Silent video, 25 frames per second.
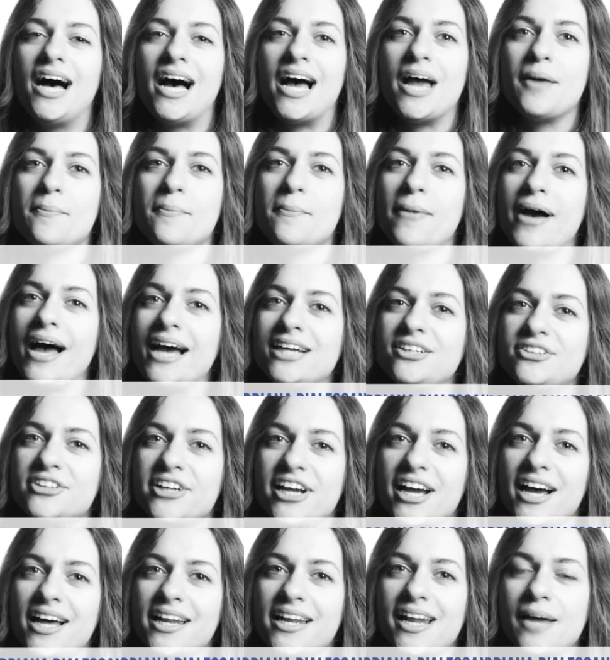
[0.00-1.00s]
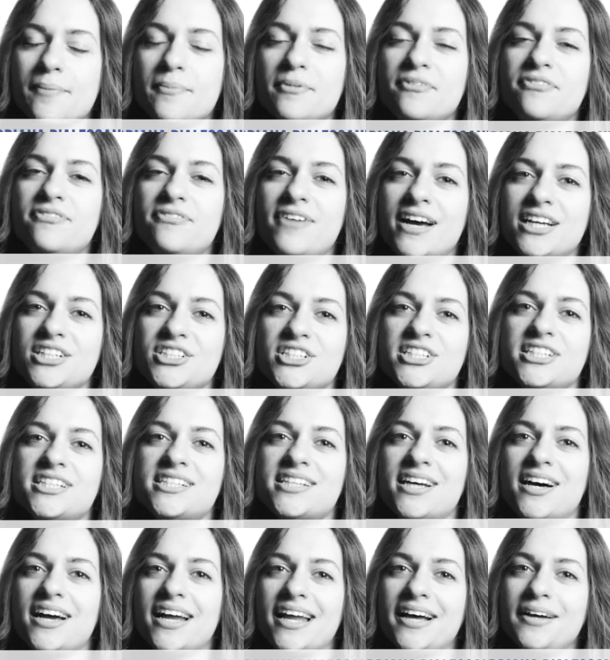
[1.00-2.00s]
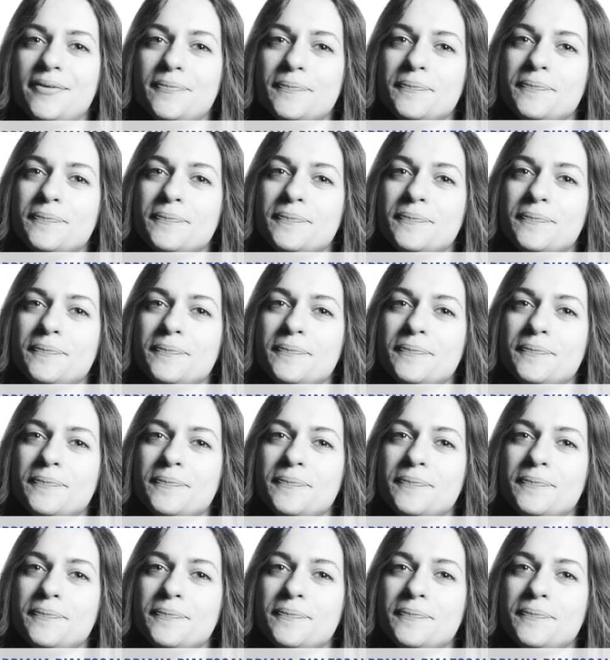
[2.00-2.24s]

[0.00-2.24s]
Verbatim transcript: I'm Adrian and I'm a fashion designer